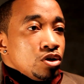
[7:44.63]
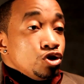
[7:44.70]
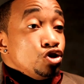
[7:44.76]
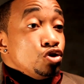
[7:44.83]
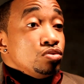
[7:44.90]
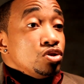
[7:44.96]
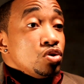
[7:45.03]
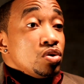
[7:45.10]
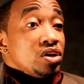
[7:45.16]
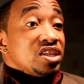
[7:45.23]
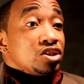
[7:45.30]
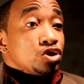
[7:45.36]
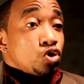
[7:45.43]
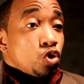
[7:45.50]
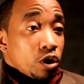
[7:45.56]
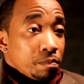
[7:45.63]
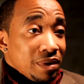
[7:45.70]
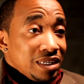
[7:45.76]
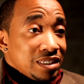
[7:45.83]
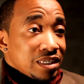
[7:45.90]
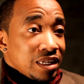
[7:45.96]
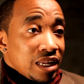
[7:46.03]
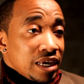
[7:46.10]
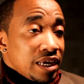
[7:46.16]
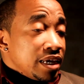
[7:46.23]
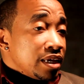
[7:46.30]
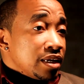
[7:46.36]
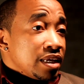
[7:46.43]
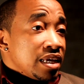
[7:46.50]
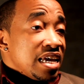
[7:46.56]
Due to a historic piece of
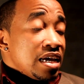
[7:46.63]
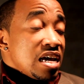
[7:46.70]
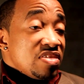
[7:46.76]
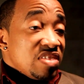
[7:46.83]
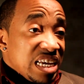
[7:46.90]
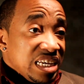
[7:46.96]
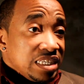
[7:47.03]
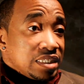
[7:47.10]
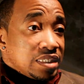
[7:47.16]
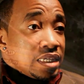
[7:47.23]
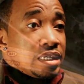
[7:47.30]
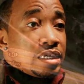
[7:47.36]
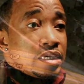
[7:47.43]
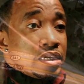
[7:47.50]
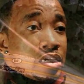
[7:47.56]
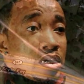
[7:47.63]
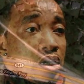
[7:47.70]
land in the East End,